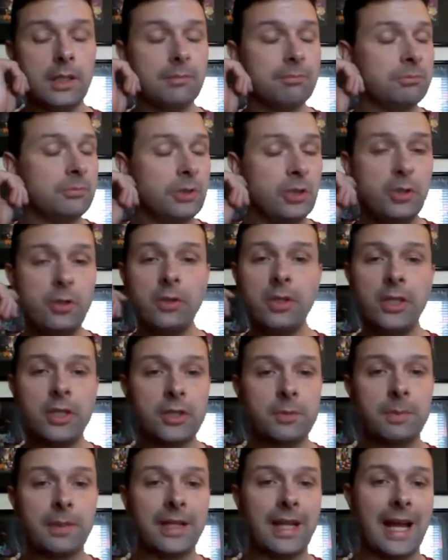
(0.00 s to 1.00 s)
You don't need to
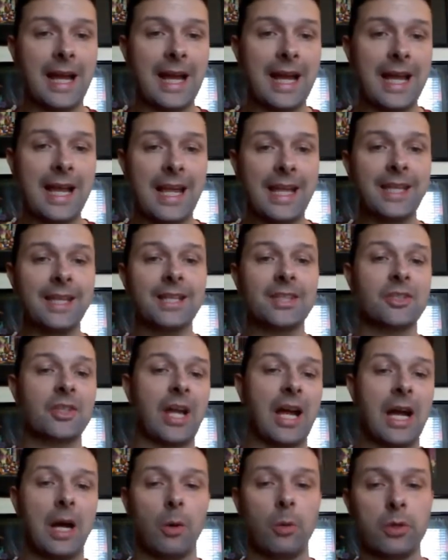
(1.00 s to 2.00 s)
spend endless
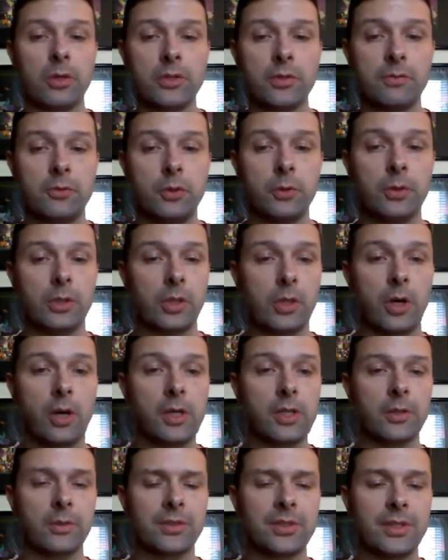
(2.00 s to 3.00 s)
hours of doing
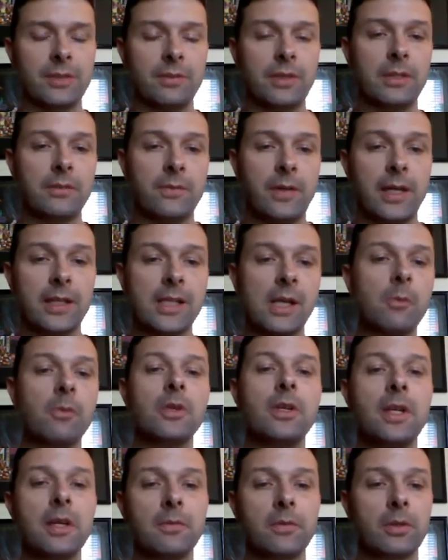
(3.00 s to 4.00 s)
cardio activity. In fact, I would
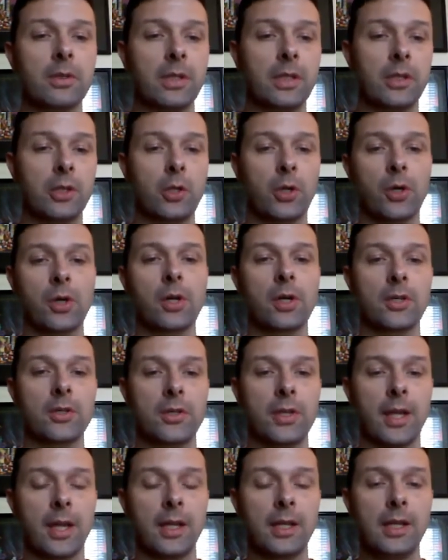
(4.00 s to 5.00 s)
never encourage
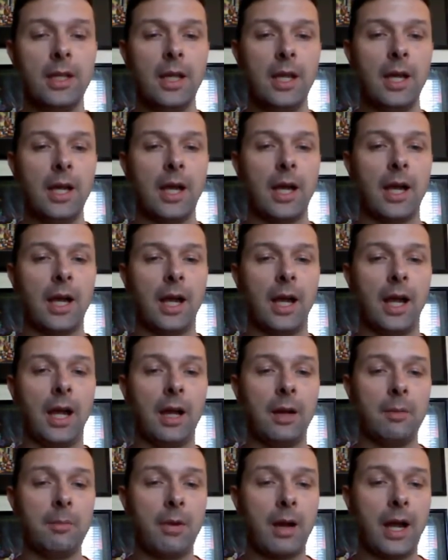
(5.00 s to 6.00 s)
that.
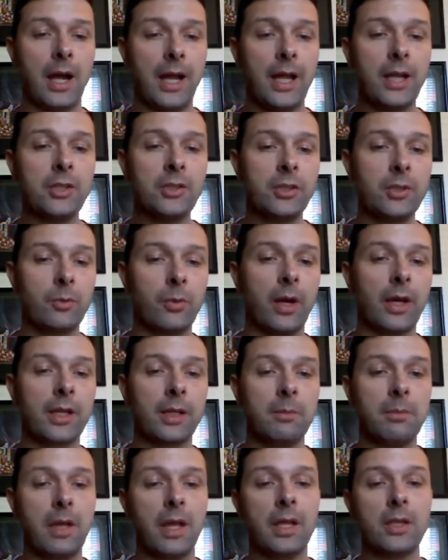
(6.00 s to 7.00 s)
I actually
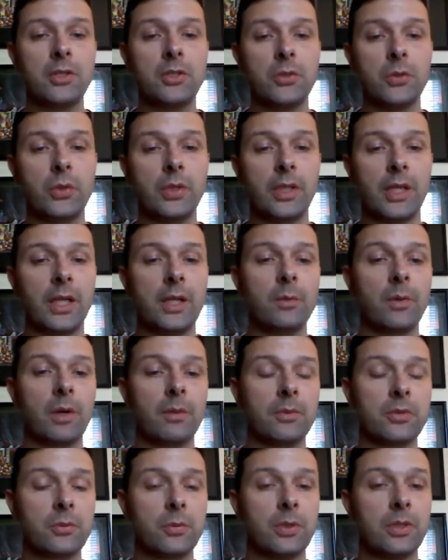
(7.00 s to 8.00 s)
recommend doing anywhere
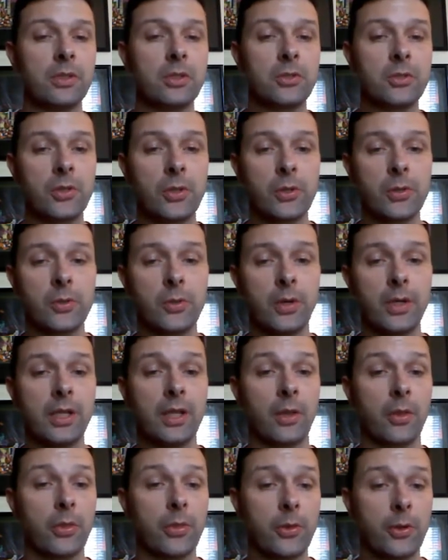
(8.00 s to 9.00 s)
between 20
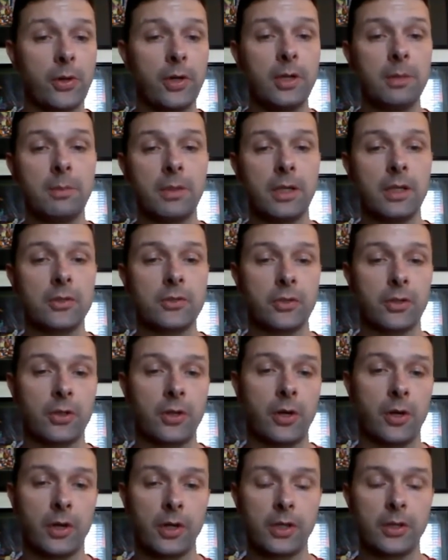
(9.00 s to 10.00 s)
and 30 minutes of
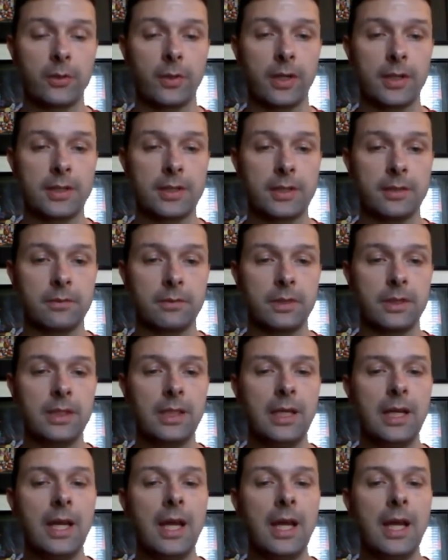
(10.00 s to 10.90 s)
cardio activity,